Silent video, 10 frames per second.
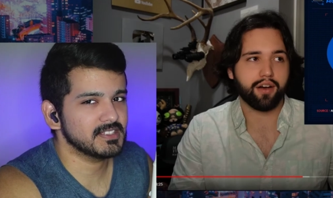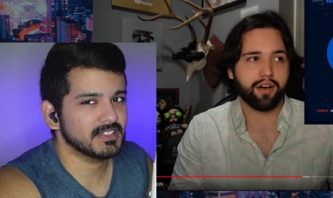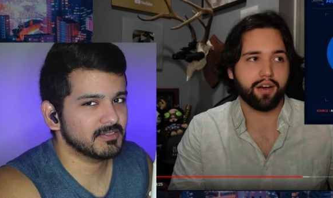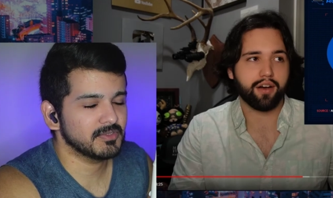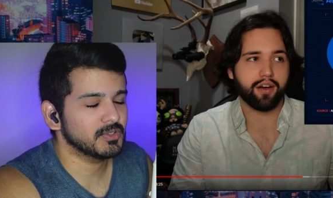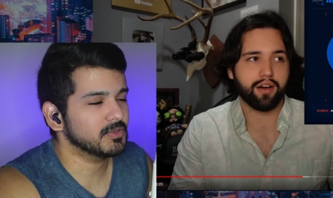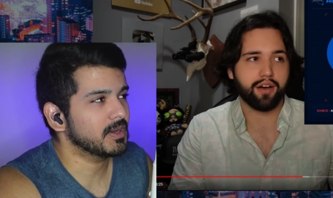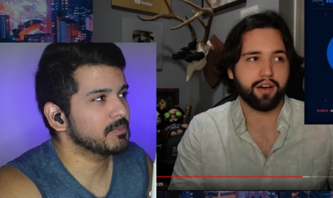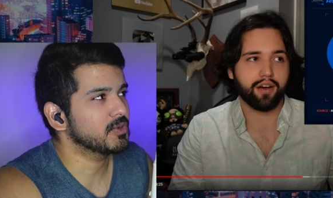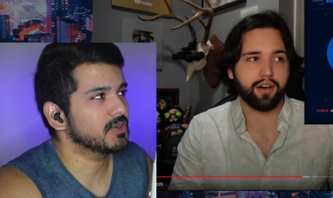Speaker 1: here. You
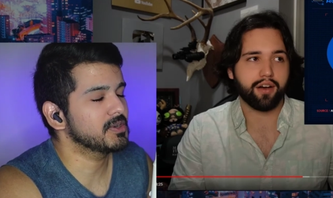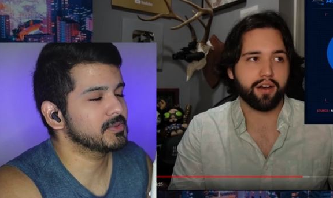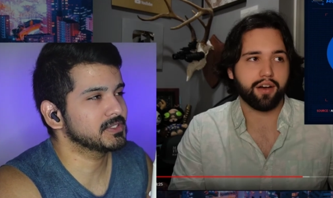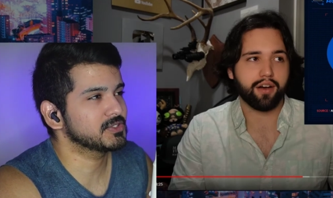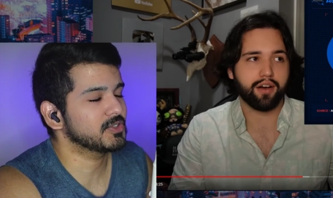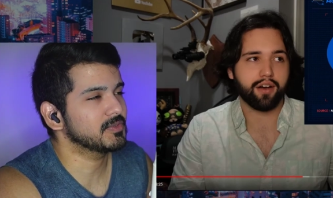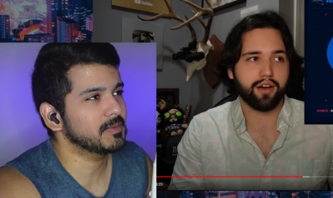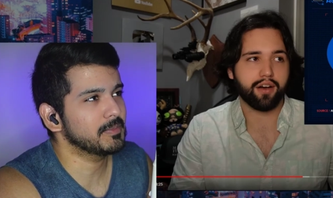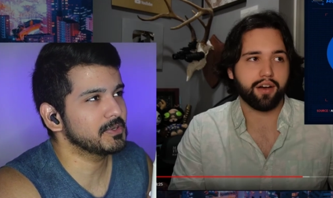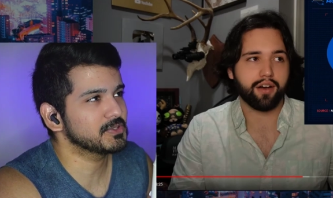know, I'm not 100% sure of
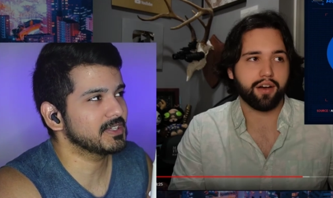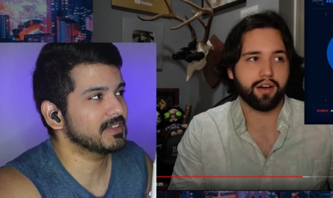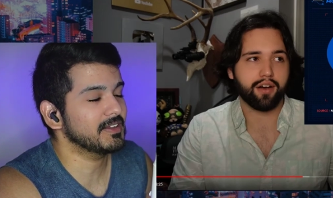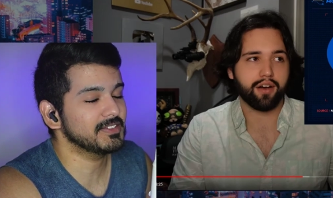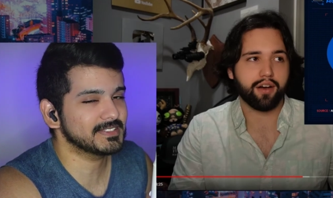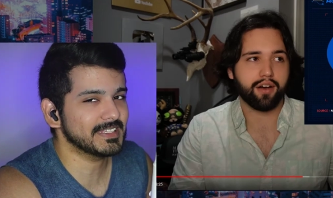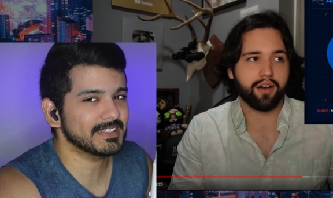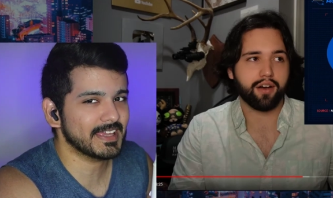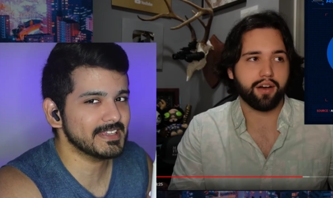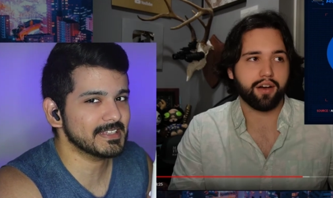that. I'm pretty sure that uh, is that
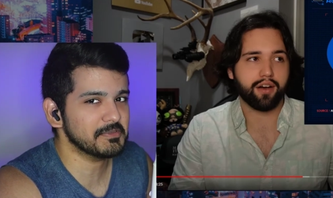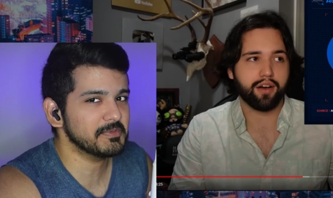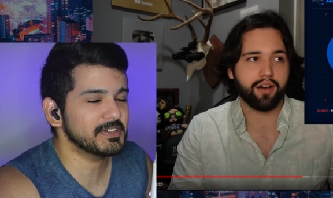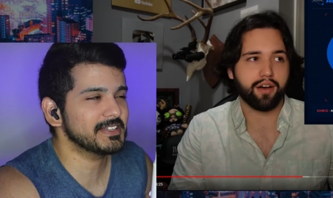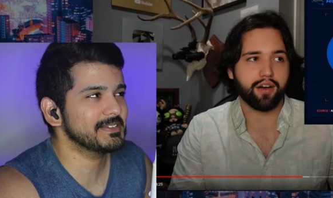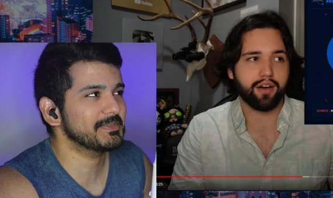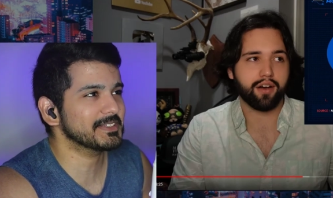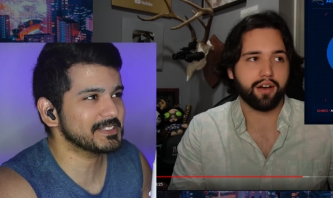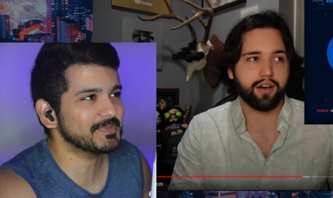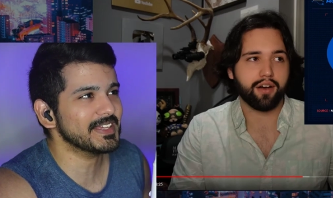the case everywhere.
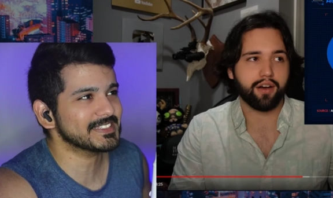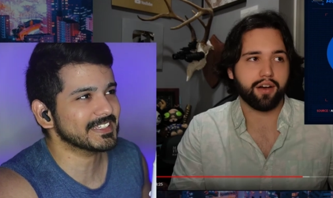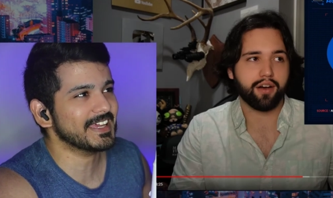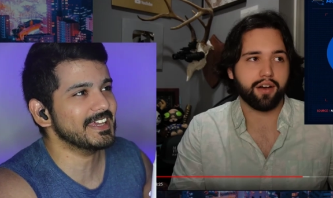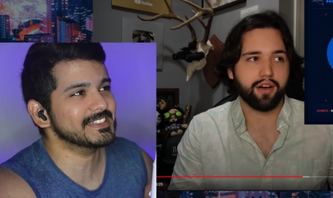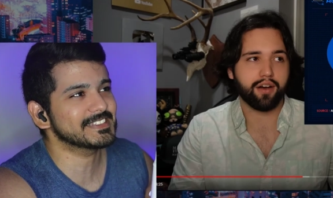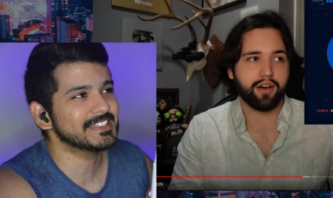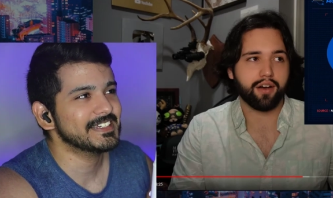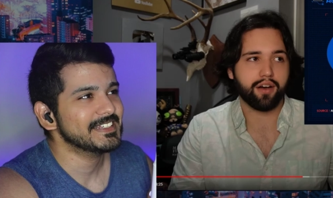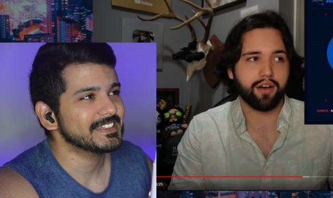Because if that's the case,
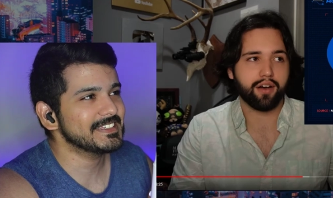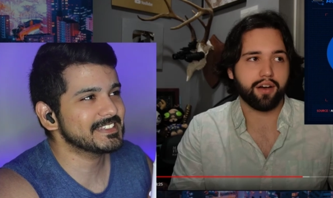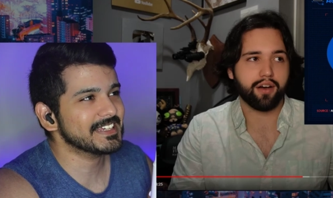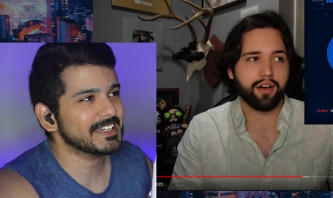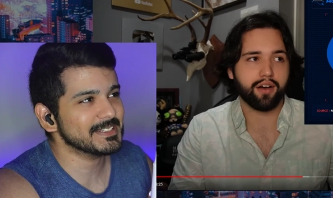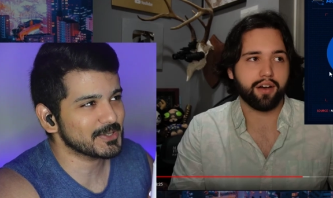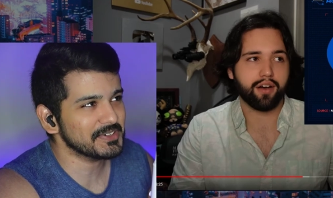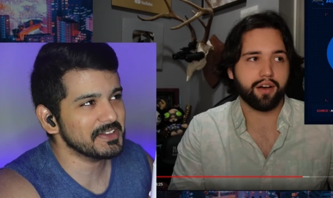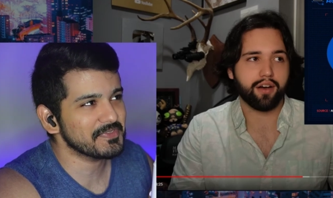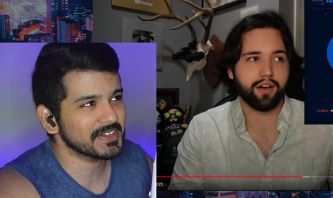this chart is
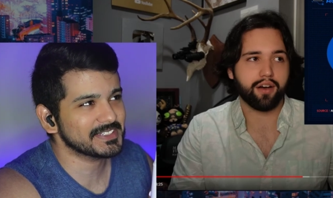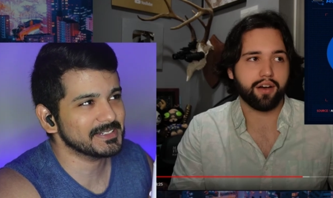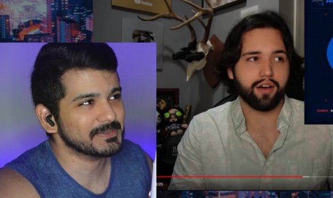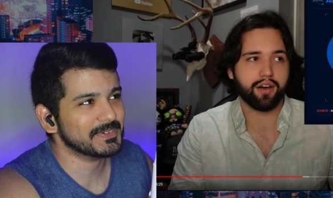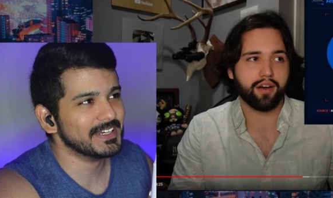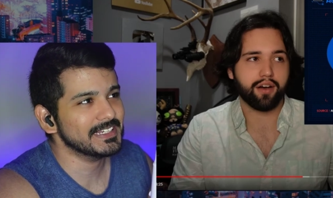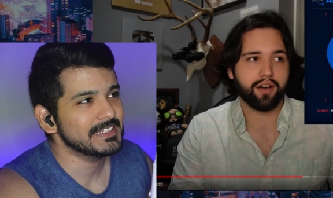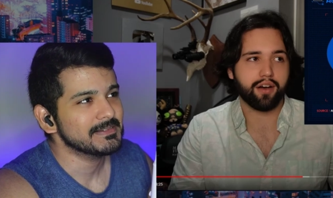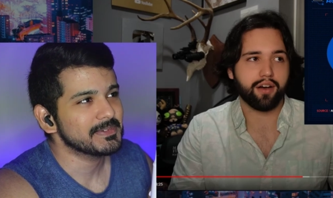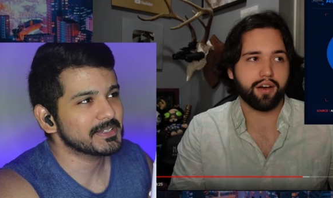already fucked up, right?
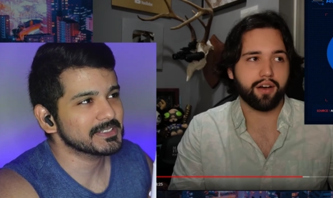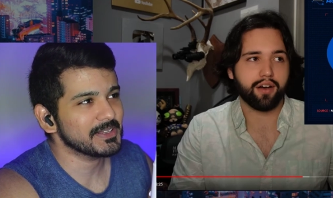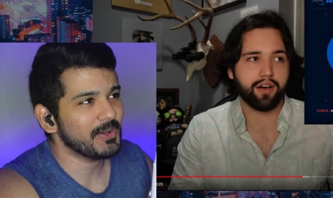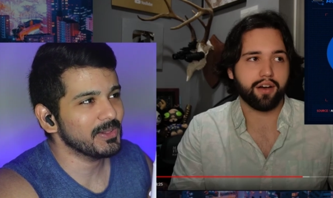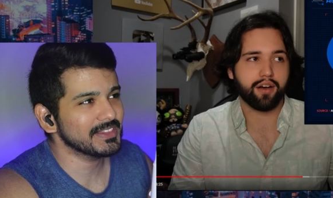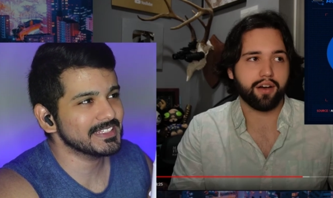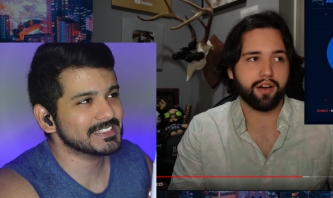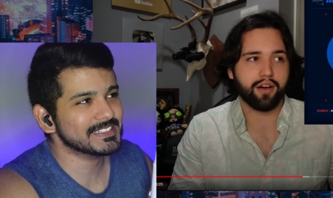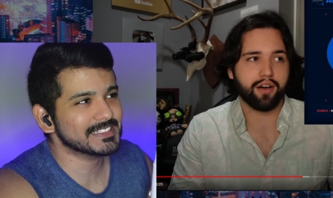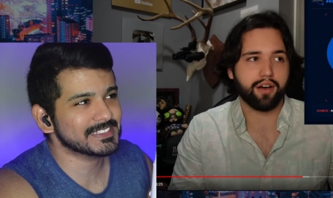Because all
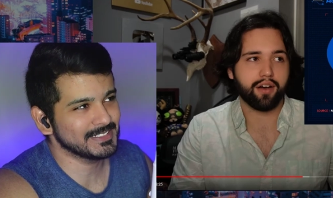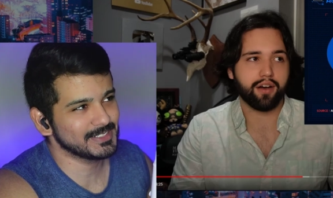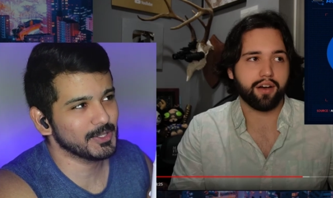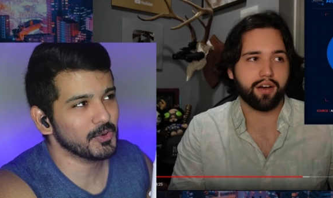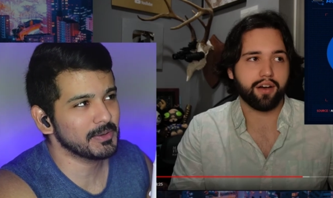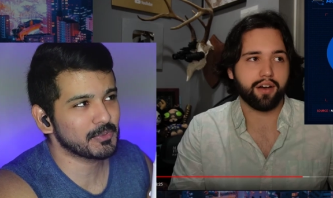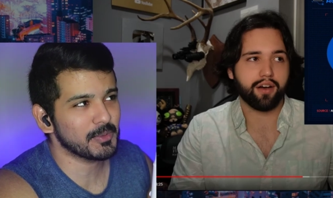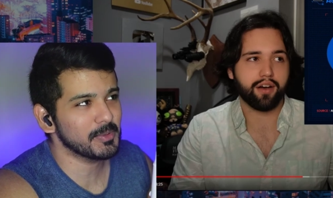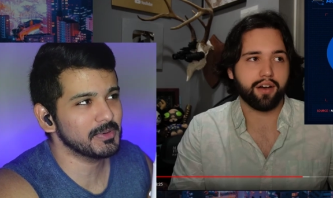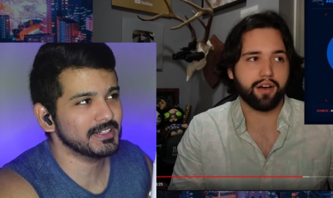this is just lowering
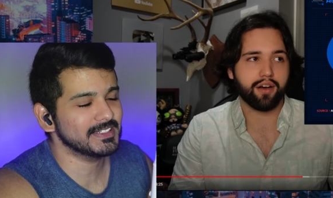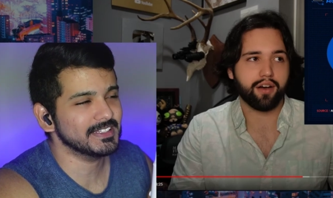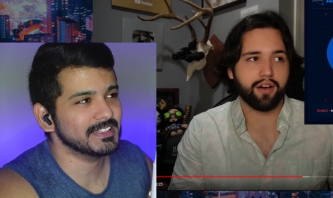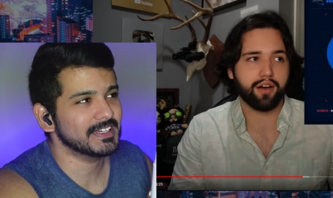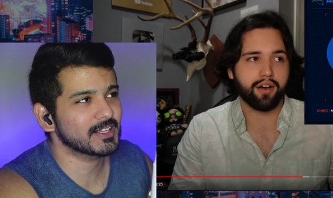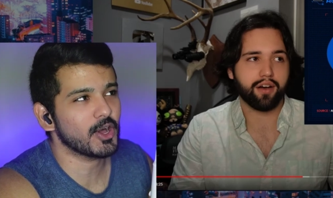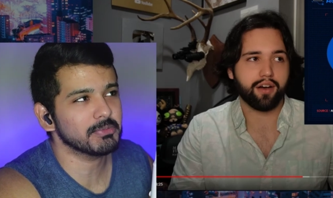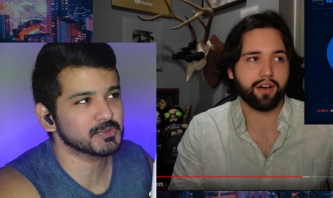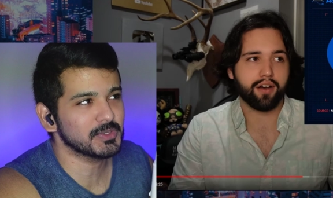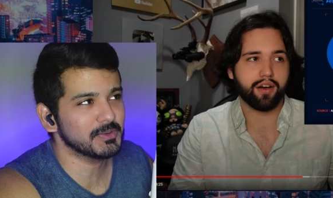probability. Like
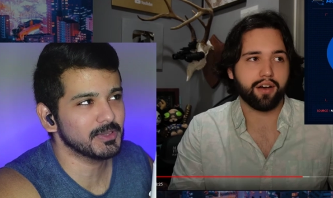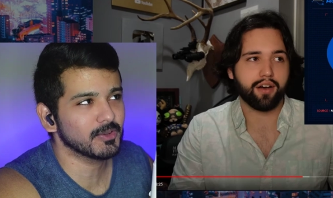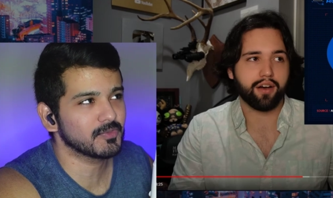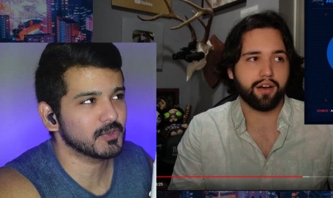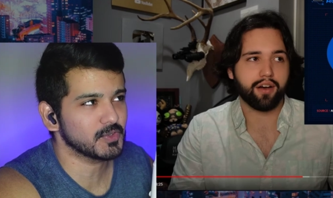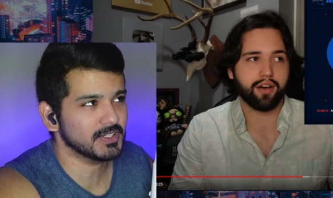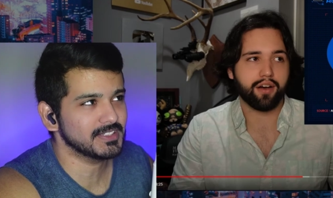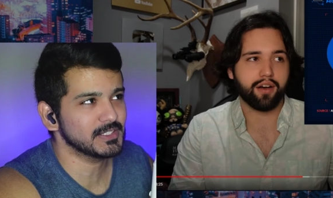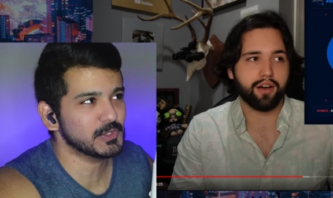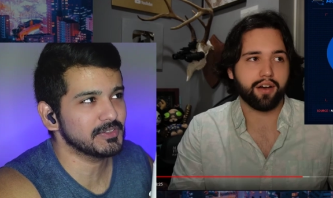cops won't even look for
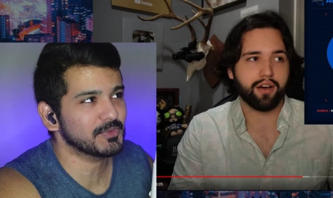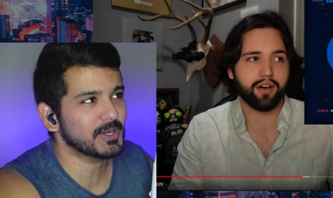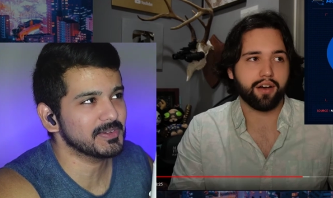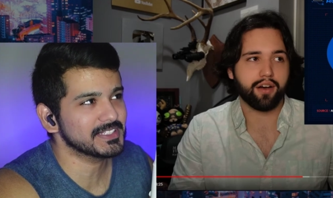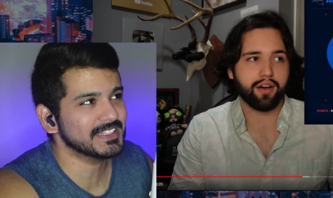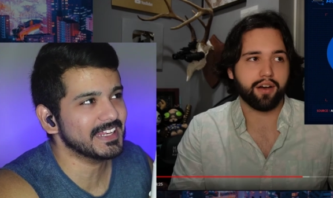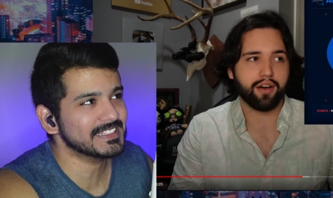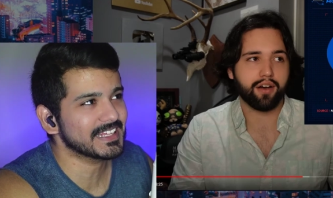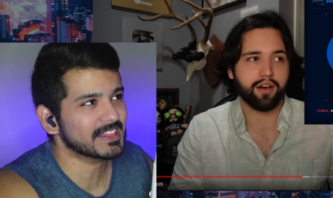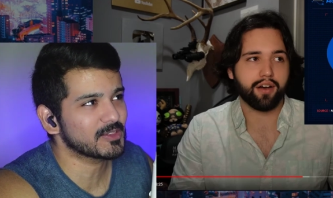until 24 hours, and then
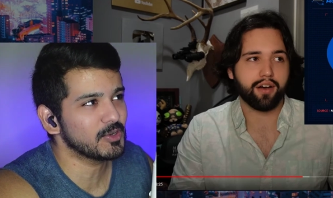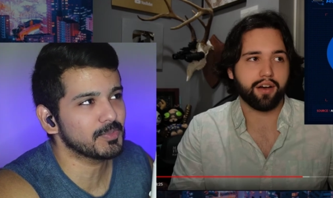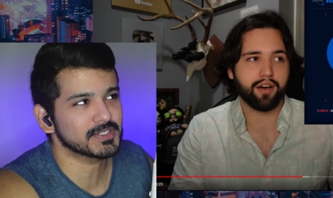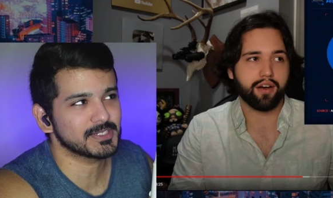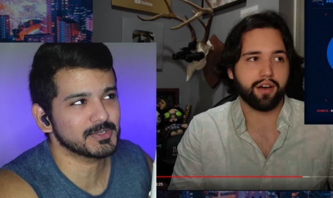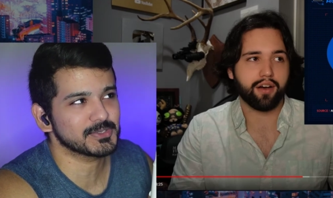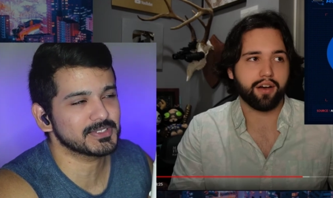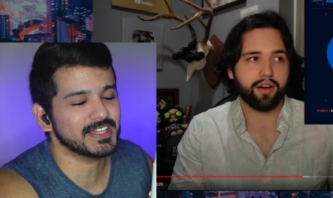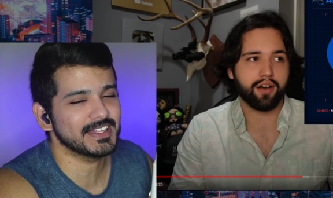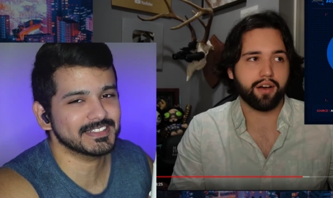it's like three percent or so
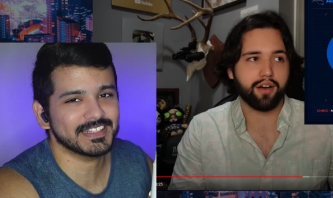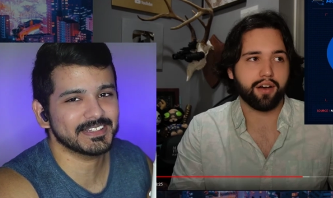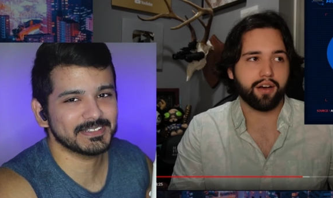chance. Like,